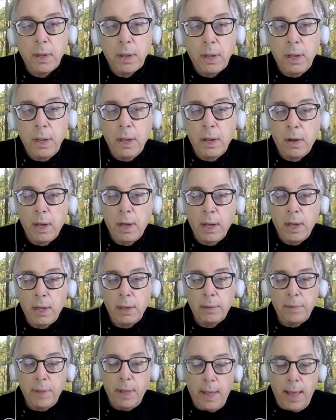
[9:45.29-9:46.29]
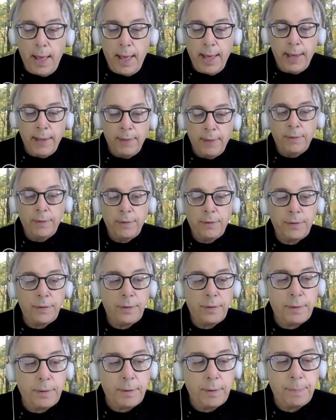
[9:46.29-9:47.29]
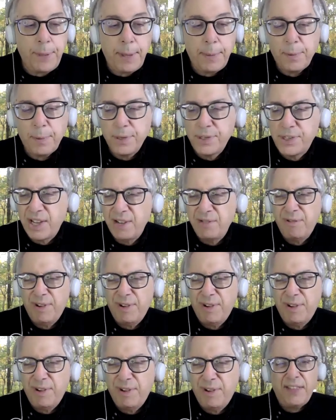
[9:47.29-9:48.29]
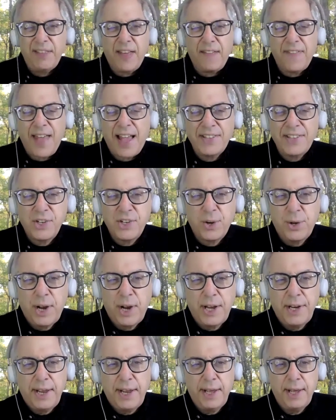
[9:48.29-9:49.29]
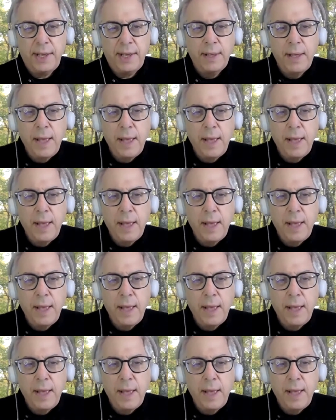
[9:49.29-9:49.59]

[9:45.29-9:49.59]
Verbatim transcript: you know, uh, and people would say, "Really, that, that's a good idea."